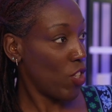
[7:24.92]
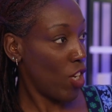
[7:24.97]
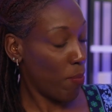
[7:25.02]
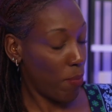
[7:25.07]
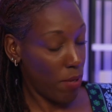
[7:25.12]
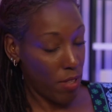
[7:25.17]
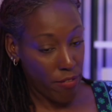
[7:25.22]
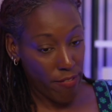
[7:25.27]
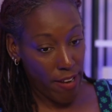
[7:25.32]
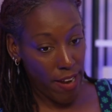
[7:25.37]

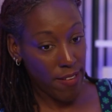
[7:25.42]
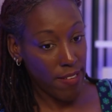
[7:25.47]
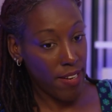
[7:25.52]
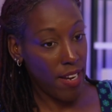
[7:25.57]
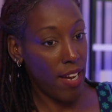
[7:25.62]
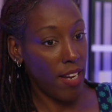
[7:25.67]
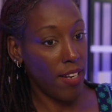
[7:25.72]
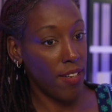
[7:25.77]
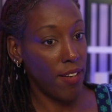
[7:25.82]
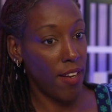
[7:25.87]
Don't be
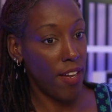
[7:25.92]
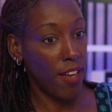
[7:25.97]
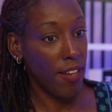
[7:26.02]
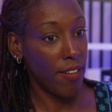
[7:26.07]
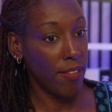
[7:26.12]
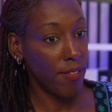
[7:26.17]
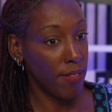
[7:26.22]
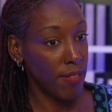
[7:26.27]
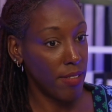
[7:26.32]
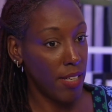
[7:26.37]
threatening,
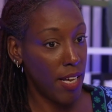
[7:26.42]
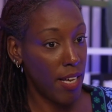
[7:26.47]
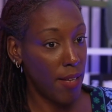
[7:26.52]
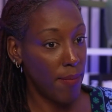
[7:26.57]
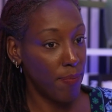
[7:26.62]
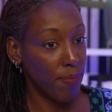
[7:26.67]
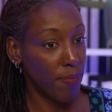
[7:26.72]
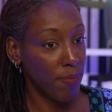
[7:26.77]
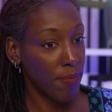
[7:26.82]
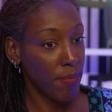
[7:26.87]
no.
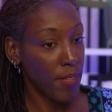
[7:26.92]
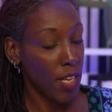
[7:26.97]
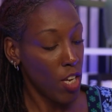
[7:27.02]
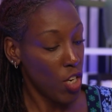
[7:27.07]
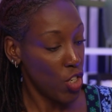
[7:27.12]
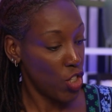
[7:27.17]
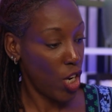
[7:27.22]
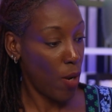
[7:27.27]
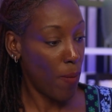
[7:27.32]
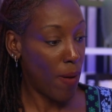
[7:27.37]

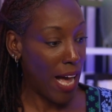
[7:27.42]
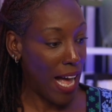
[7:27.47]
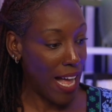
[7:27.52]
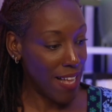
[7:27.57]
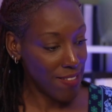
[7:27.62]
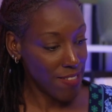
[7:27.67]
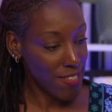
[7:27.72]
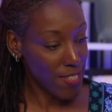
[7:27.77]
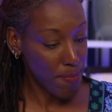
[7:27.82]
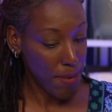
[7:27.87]
Show our
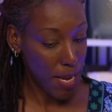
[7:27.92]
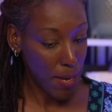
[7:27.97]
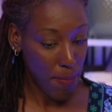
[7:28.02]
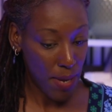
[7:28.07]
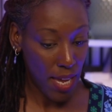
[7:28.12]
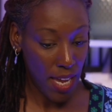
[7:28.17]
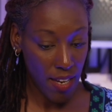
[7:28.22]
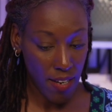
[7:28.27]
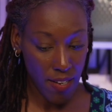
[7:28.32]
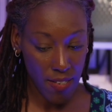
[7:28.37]
hands
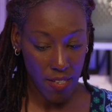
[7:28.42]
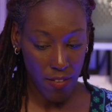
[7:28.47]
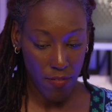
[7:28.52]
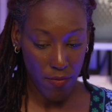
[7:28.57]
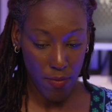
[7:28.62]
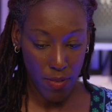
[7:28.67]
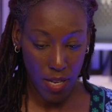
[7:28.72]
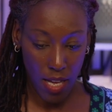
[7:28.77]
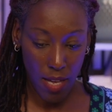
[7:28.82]
maybe, because if